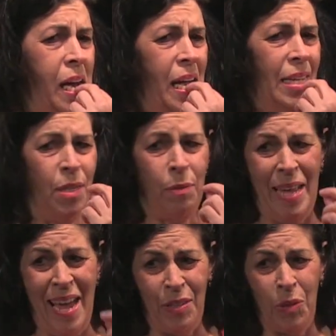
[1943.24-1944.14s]
I
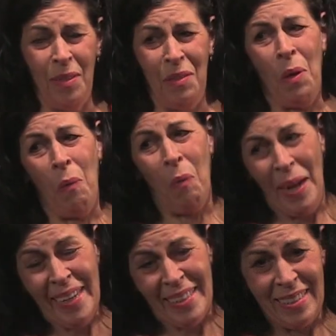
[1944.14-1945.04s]
don't actually know
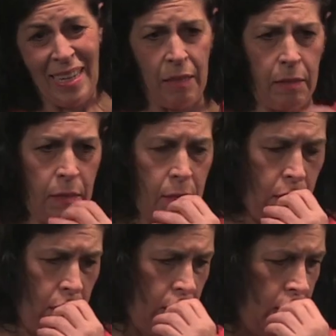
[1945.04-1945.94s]
what he said. But
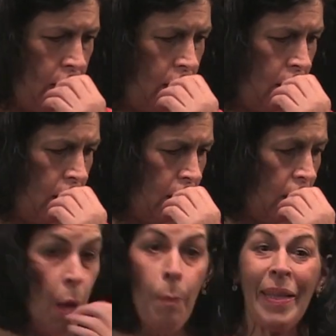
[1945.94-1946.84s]

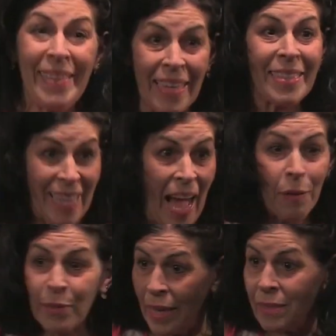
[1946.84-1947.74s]
that
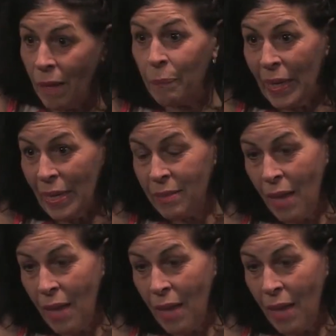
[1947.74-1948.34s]
sounds like something he